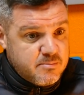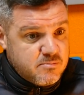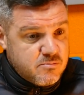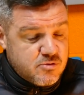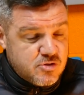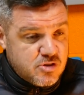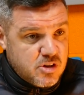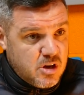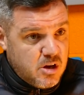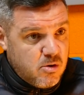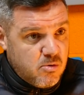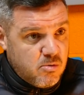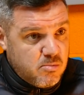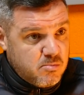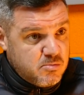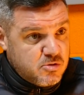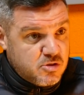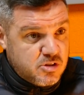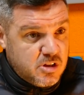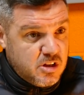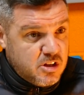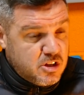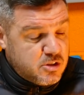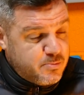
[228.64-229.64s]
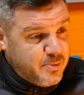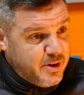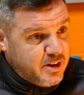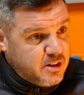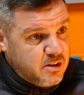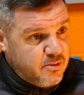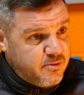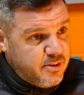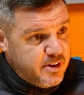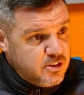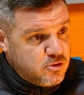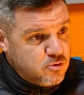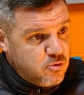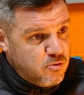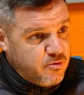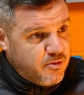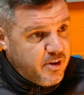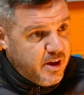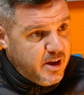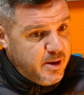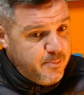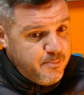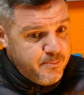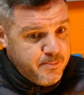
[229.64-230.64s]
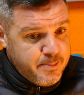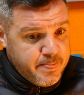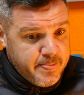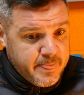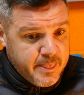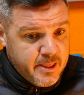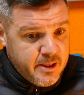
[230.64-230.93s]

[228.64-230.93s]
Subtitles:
So I'm still expecting a very tough game.